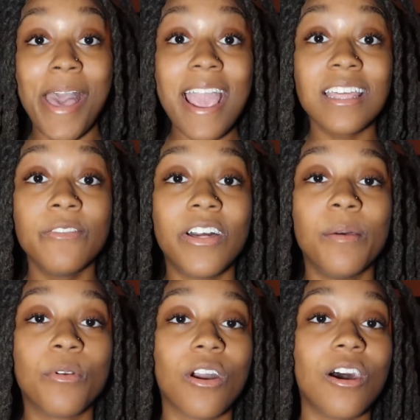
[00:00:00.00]
backend
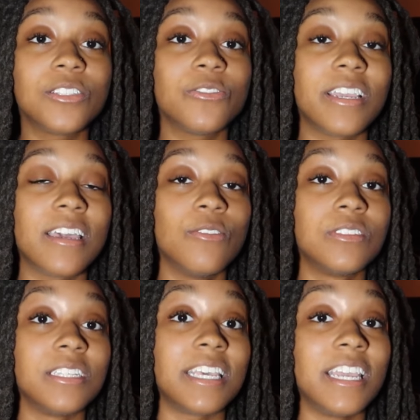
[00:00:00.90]
developer also
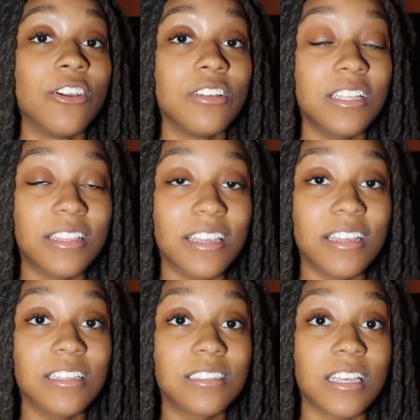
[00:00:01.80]
handles security
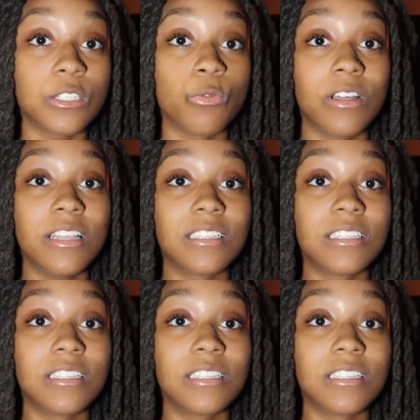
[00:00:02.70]
things as well